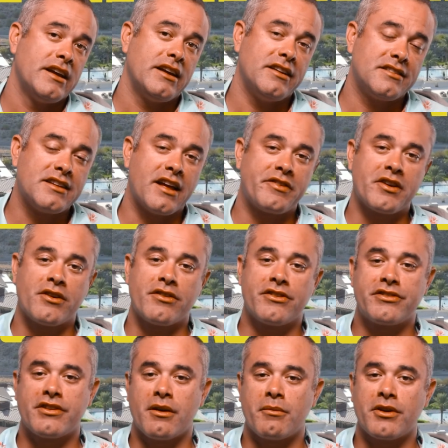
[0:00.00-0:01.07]
he's not there in the
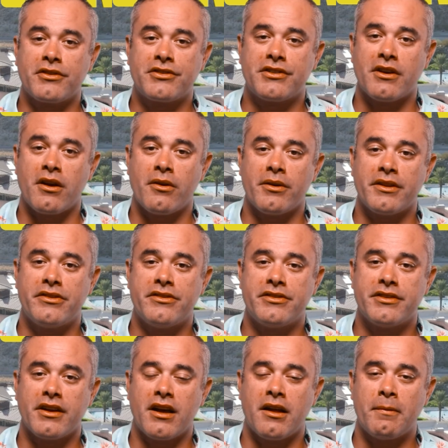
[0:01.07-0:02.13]
summer, so
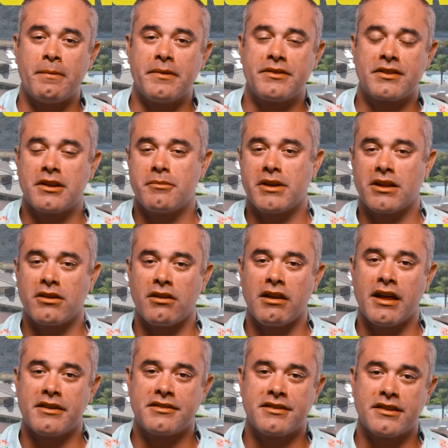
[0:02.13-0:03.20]
it's going to be a little
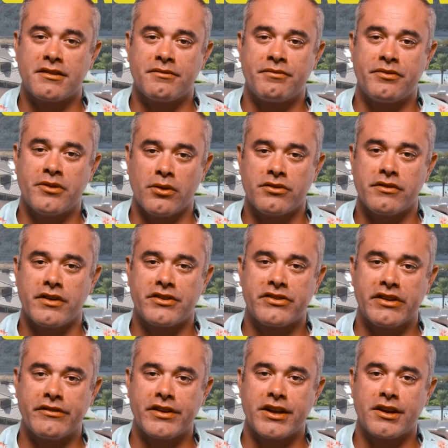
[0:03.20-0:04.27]
less than those of us
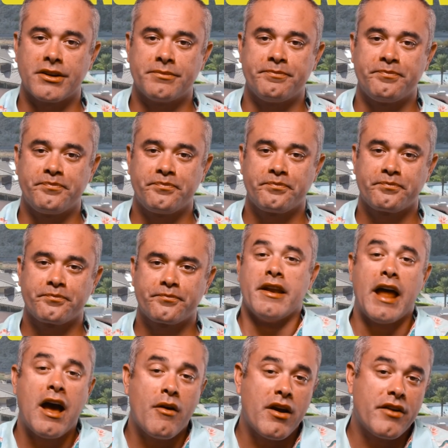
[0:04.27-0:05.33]
living here. Now,